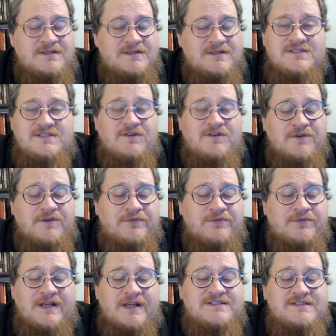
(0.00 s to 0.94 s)
Silver
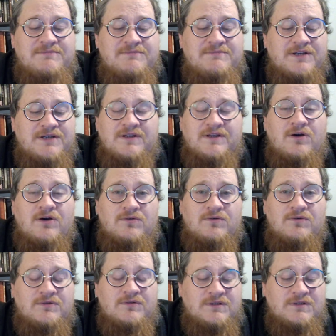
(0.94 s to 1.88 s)
Threads Among the
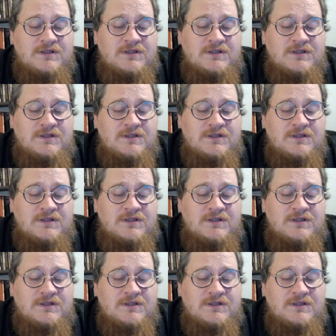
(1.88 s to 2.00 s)
Gold,